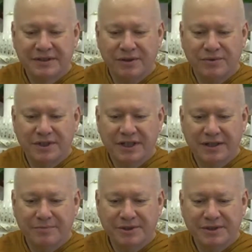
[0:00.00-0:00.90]
old
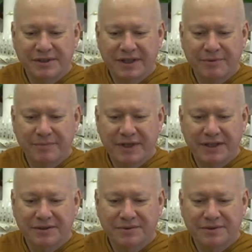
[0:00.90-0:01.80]
karma coming
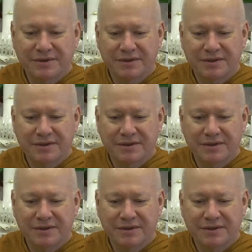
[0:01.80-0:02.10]
back to us.